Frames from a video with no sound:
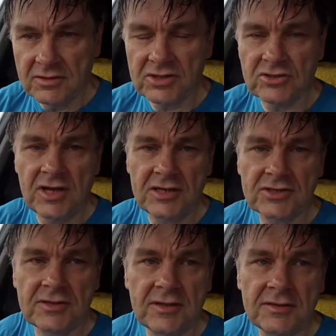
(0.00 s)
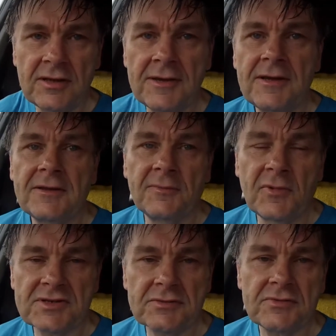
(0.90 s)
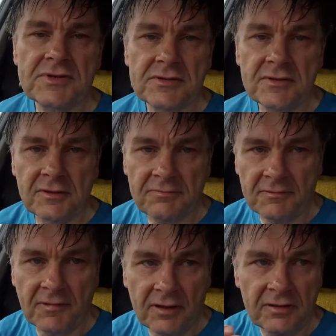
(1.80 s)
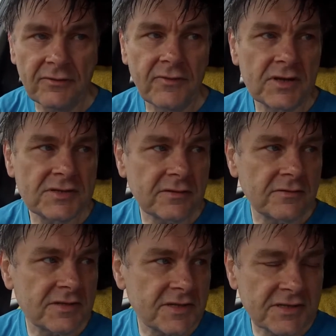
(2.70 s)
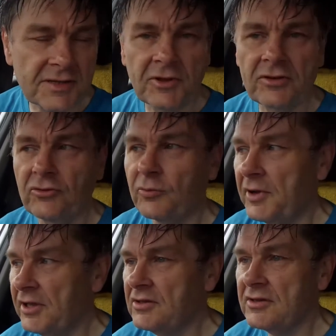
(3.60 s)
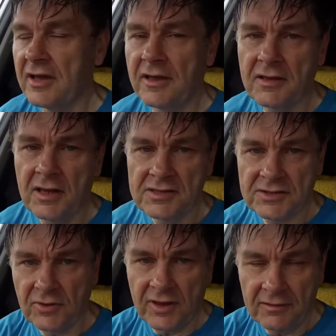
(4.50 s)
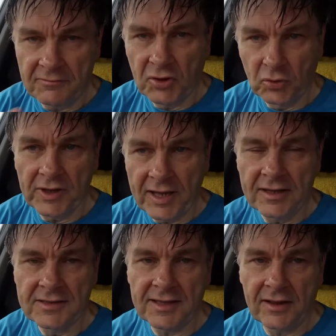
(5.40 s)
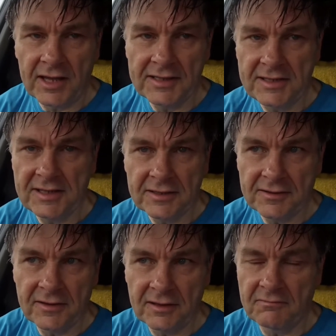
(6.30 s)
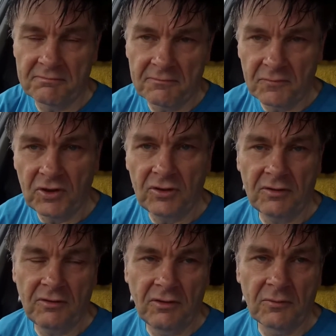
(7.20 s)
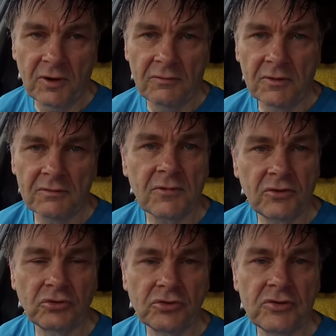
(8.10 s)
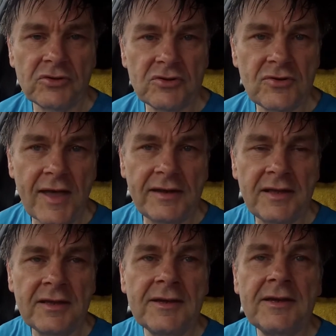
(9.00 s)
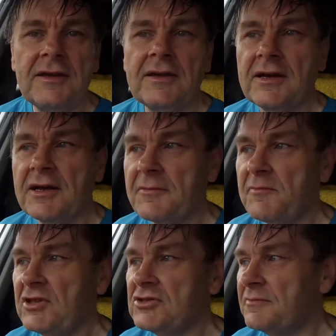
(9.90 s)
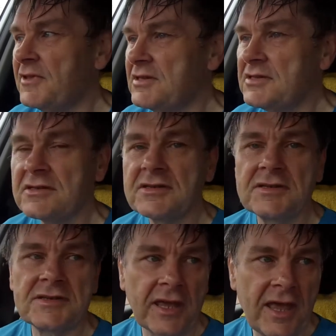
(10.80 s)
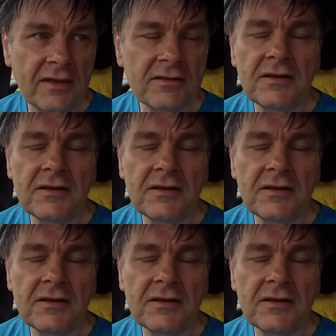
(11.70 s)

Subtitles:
of stretch the muscles and the cardiovascular system a little bit, so they don't get into the idea that, you know, we're not going to do any medium distances again.